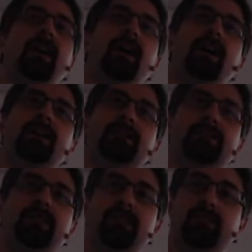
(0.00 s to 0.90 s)

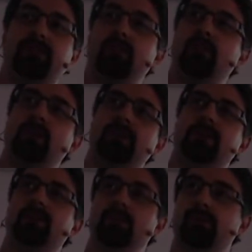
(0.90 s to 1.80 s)
and this we
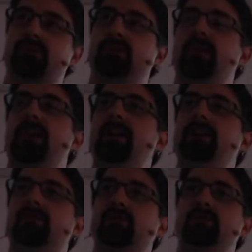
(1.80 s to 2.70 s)
will use
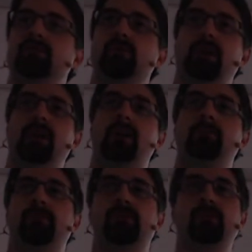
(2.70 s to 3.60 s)
today
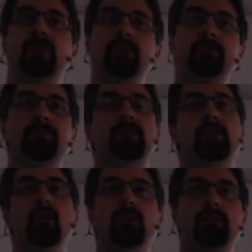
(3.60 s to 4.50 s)
to stream
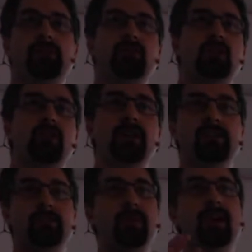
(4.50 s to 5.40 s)
the logs
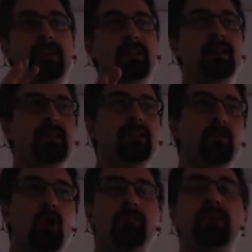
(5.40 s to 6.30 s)
generated by a
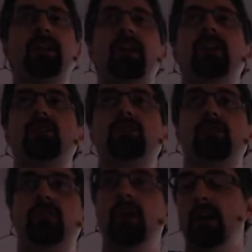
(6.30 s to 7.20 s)
demo
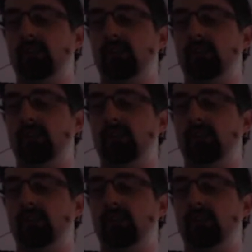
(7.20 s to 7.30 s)
application